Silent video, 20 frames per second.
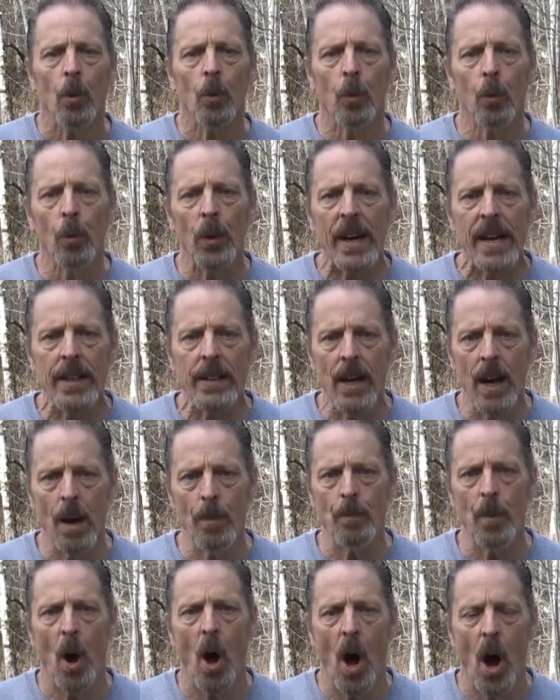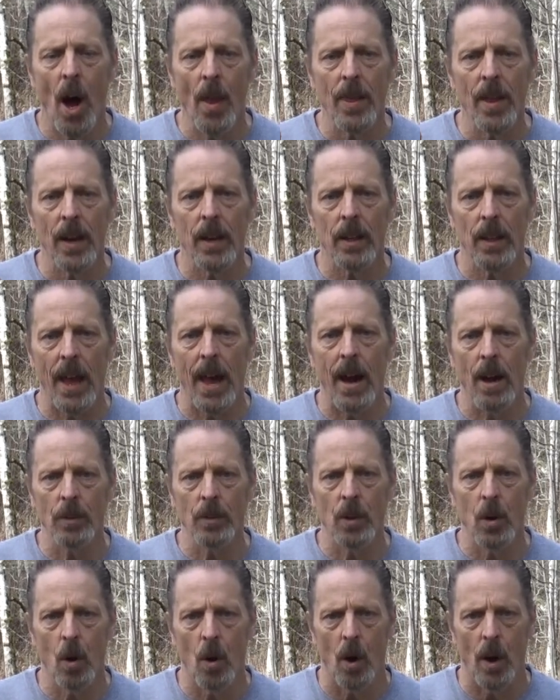read up on the
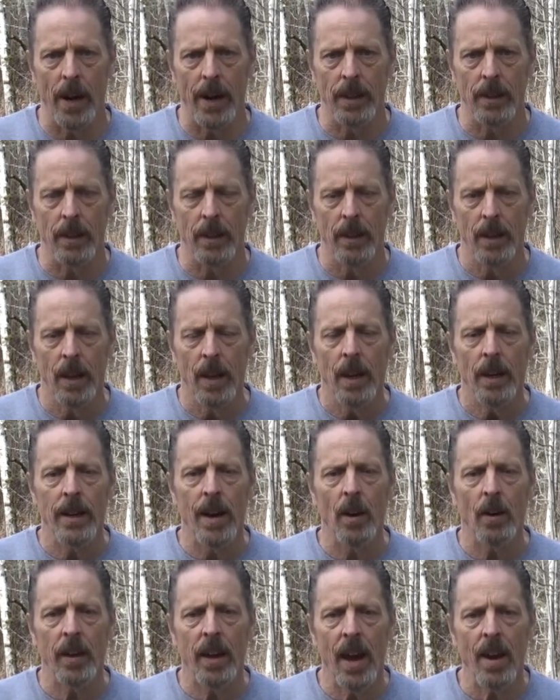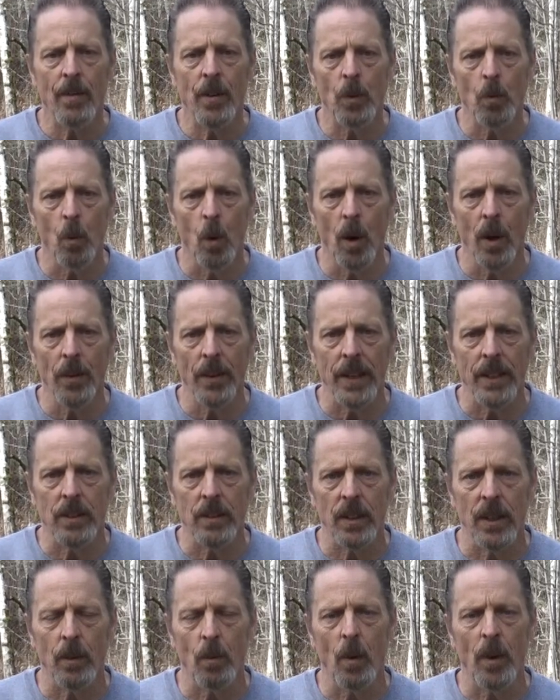cloudcoin. Now, Kevin Harrington,
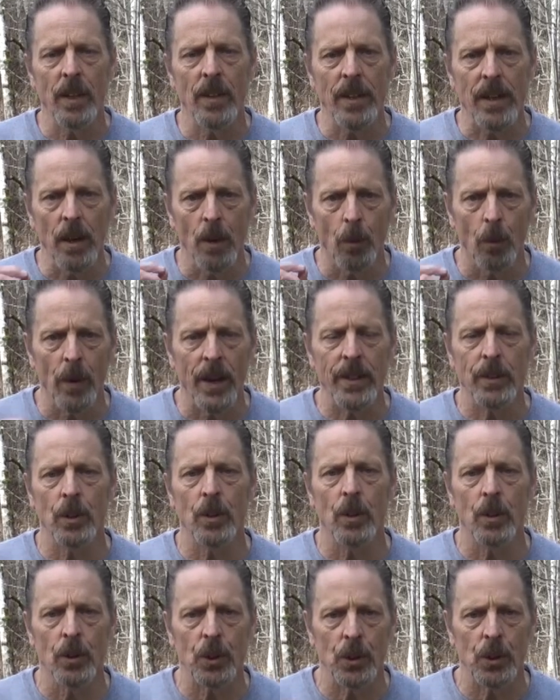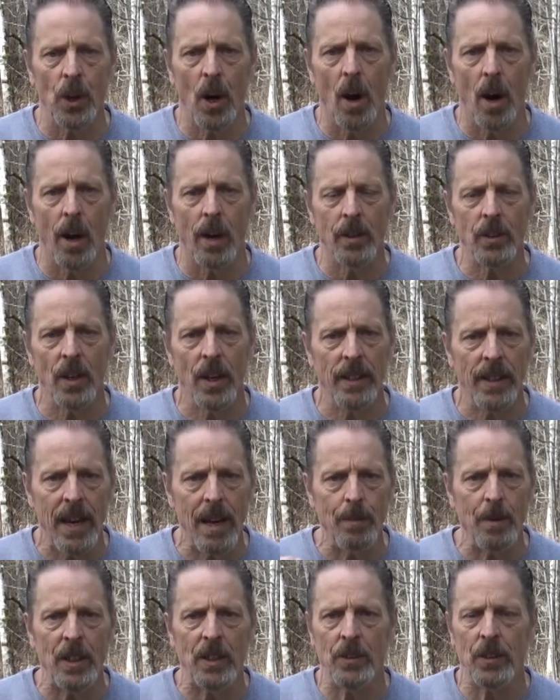one of the original sharks on
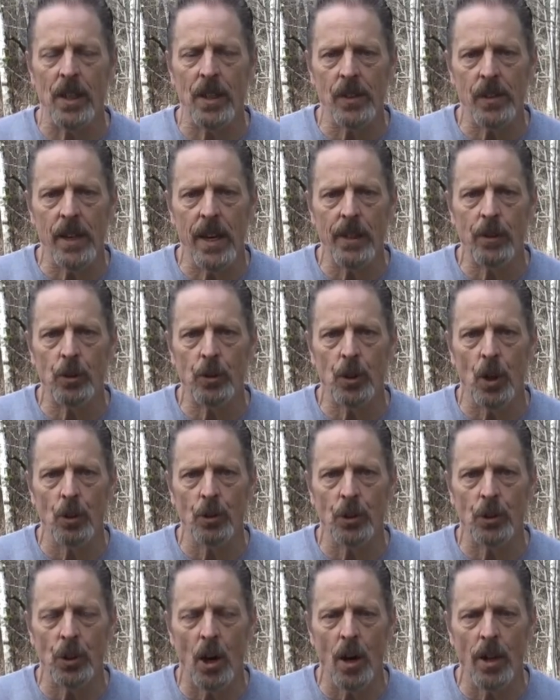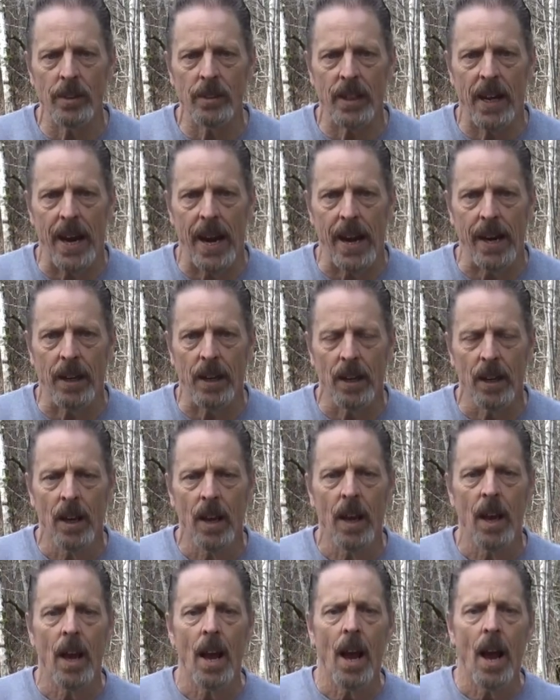ABC's hit show Shark Tank,
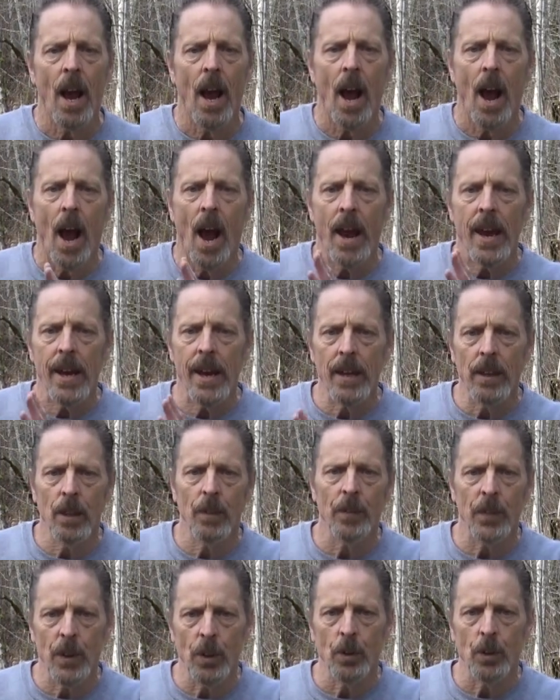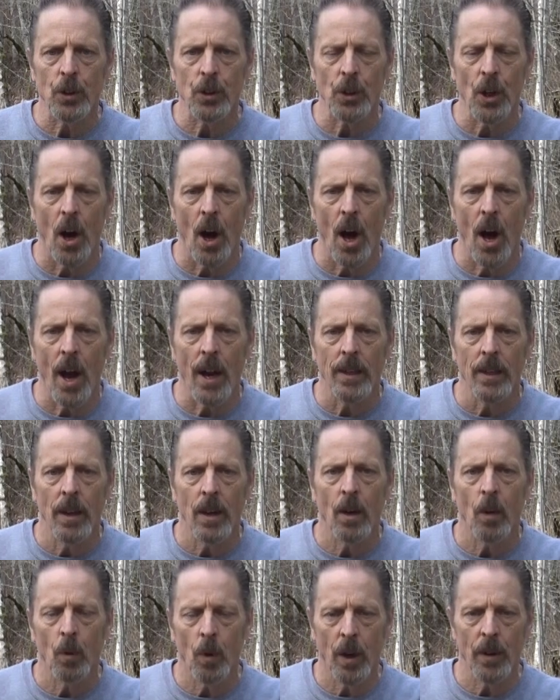interviewed Sean
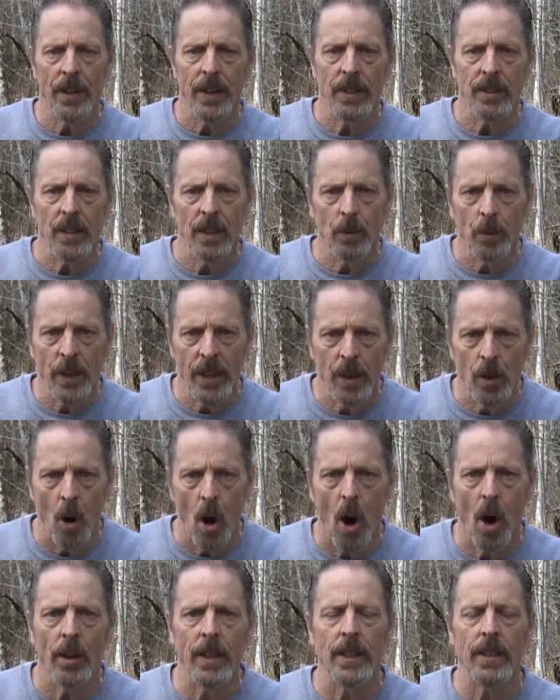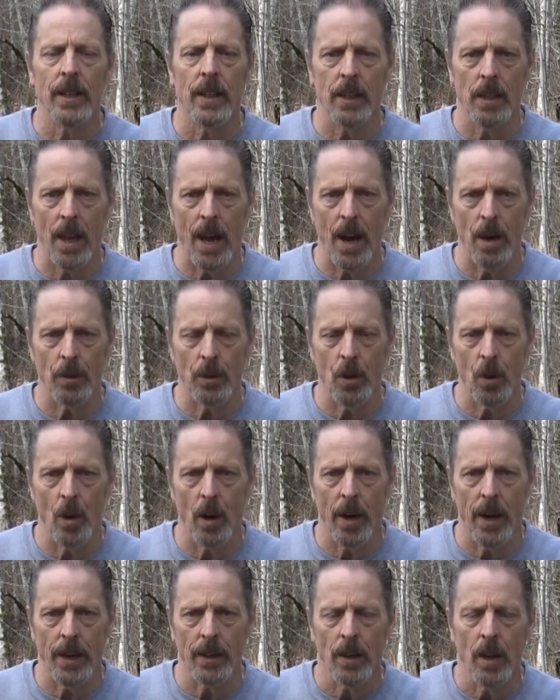Worthington regarding the
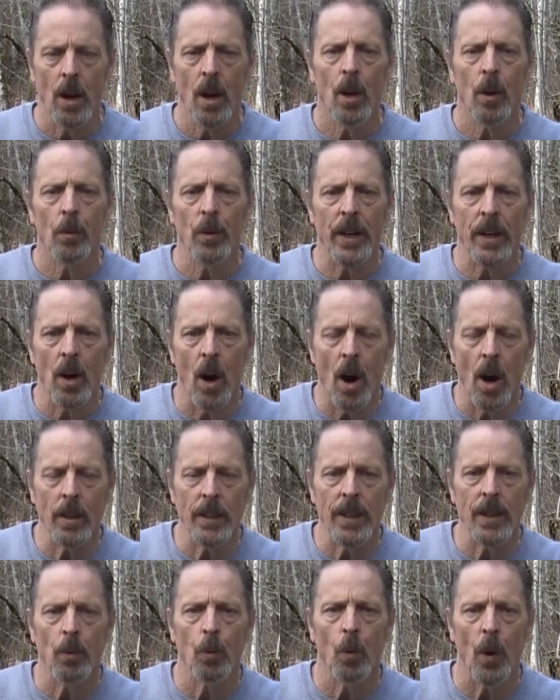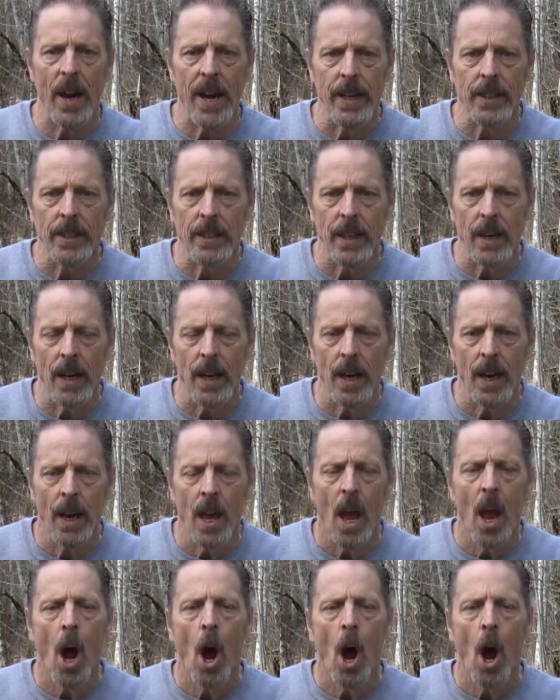cloudcoin, regarding RAIDA.